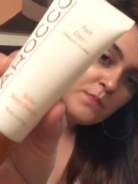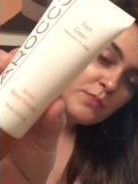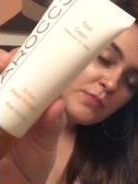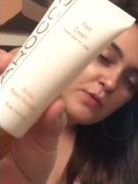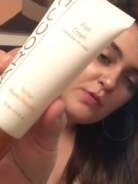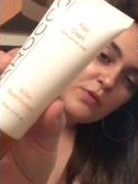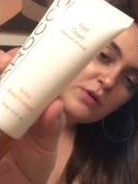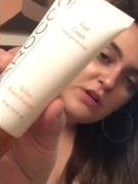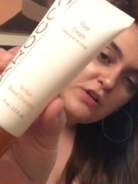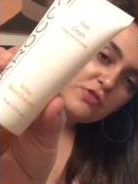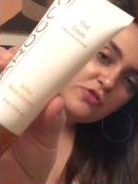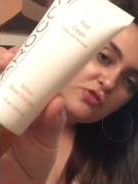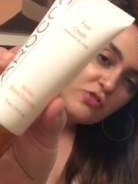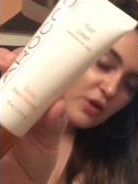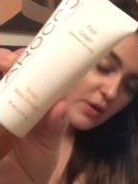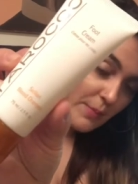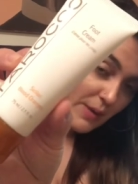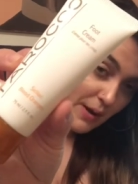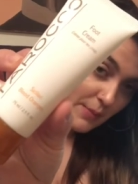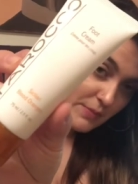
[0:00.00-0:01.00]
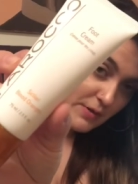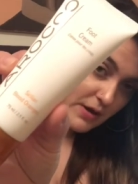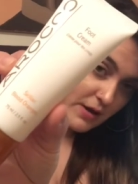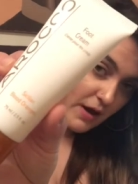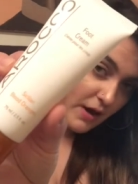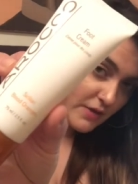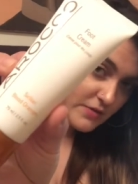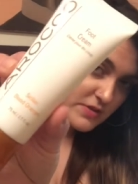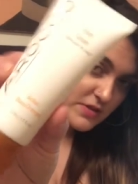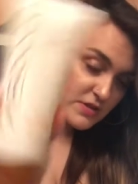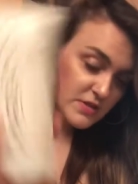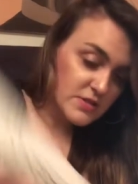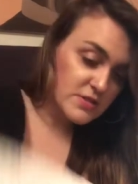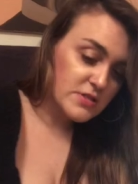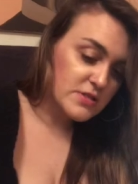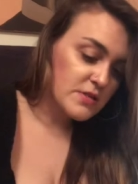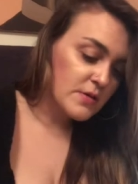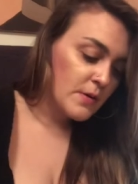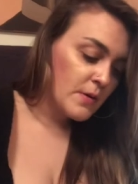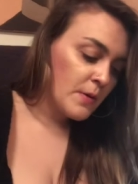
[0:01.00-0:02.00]
which I'm happy I got
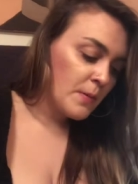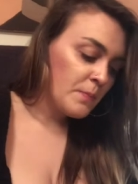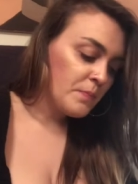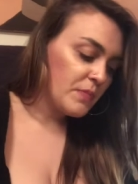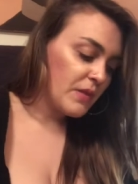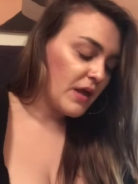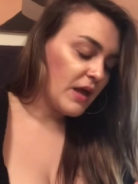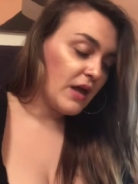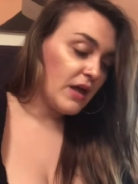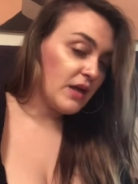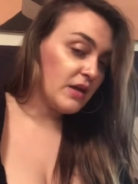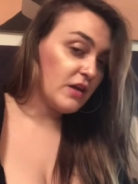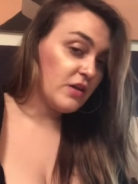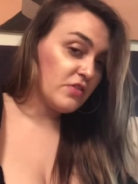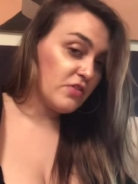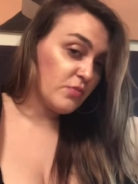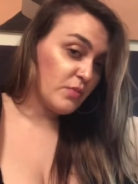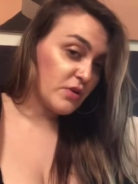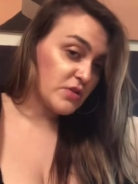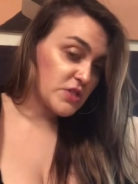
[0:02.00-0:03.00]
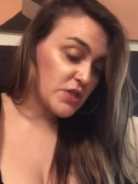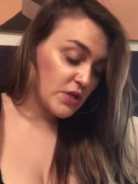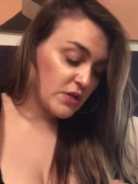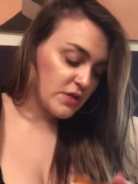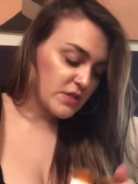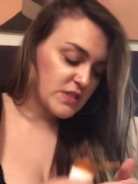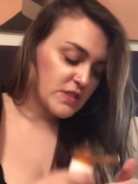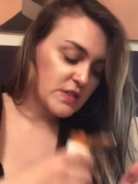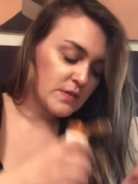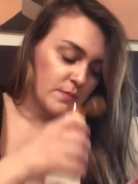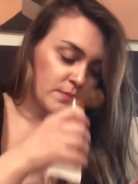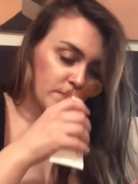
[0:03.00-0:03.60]
this. And it smells good. It's